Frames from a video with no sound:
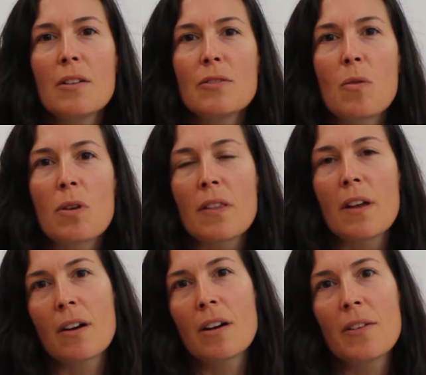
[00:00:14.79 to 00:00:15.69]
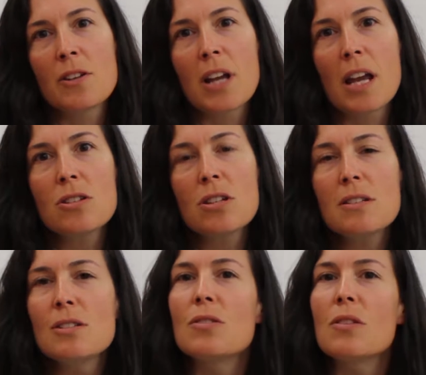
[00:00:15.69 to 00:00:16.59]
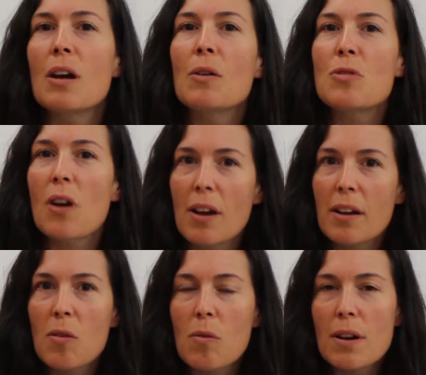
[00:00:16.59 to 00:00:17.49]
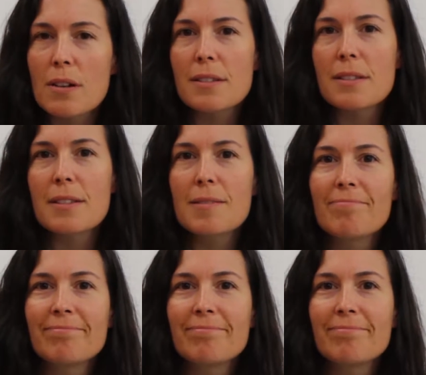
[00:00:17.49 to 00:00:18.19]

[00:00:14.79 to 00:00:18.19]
for the Art of Education studio drawing course.